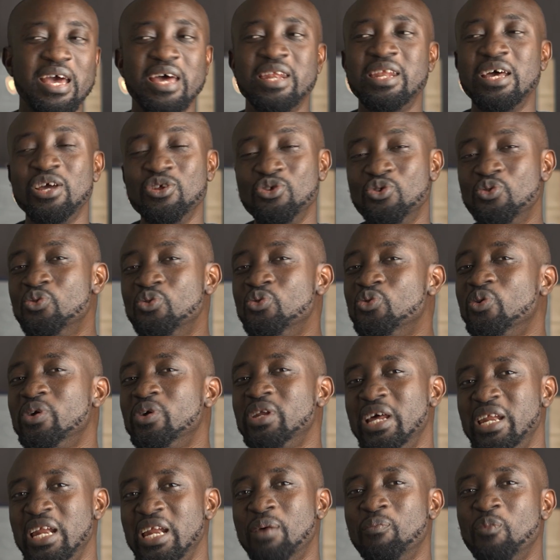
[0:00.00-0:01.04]
And then you know
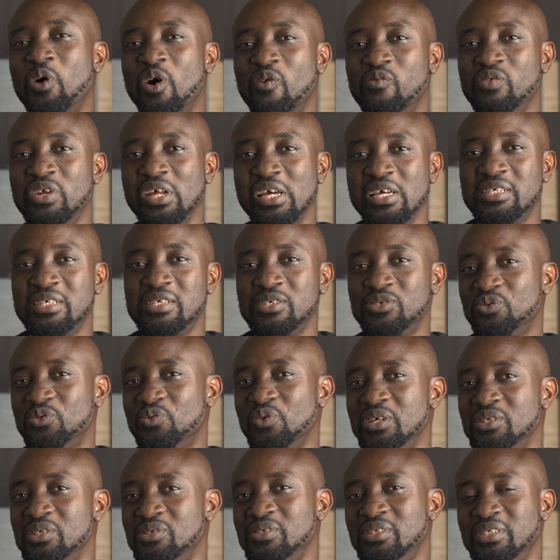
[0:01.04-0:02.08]
the number of days it's
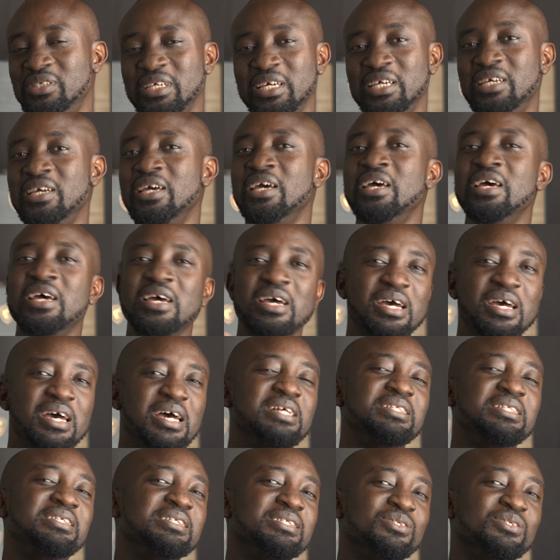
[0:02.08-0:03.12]
going to take.
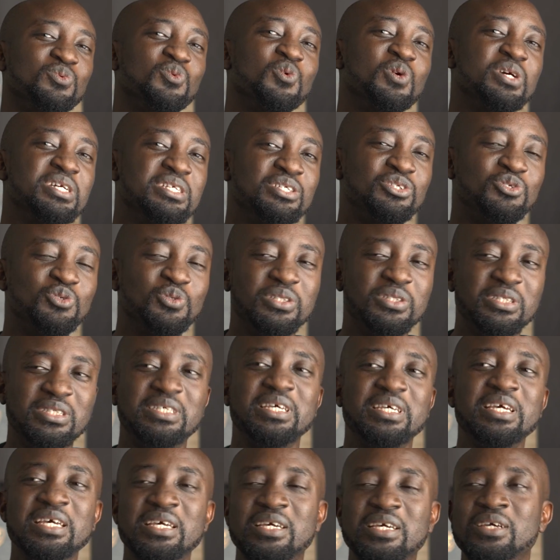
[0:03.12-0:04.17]
It is going to
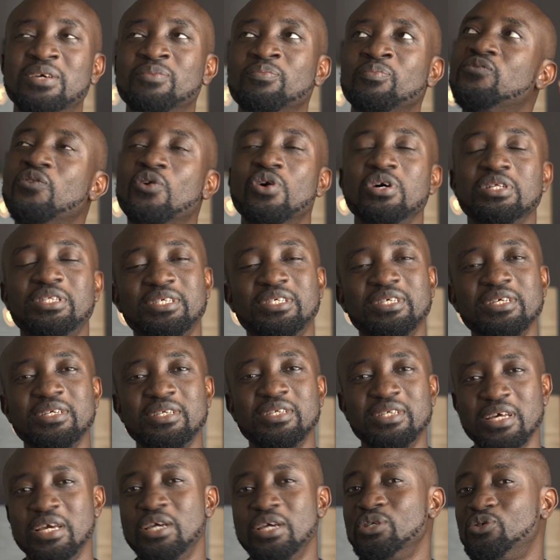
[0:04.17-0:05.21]
take 40
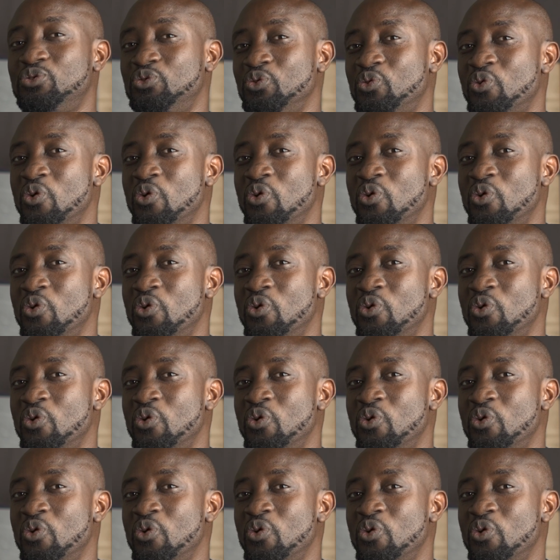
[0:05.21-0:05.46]
days to